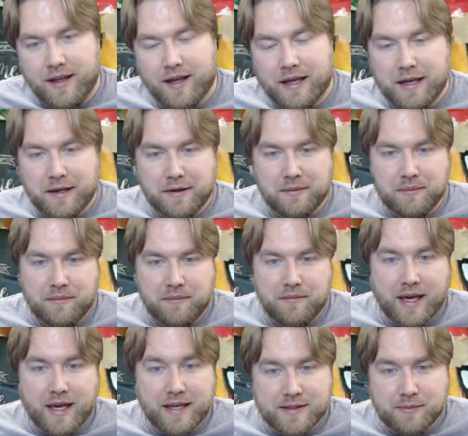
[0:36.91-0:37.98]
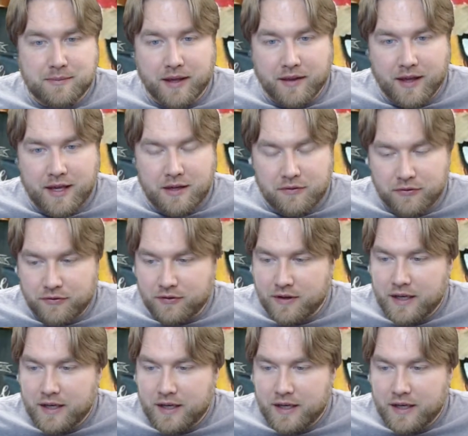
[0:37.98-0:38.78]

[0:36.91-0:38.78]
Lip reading: That is my life.